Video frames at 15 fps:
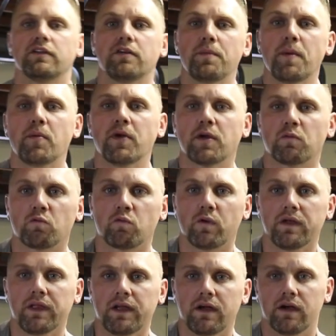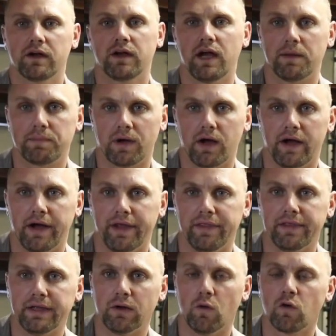some people get really hung up
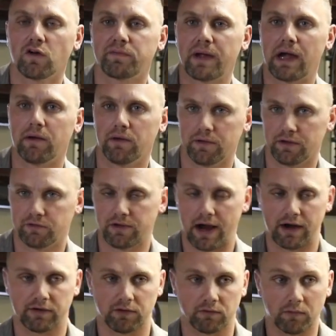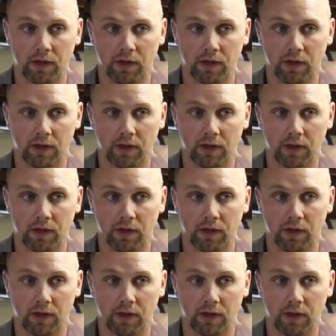on the horsepower of the tractor,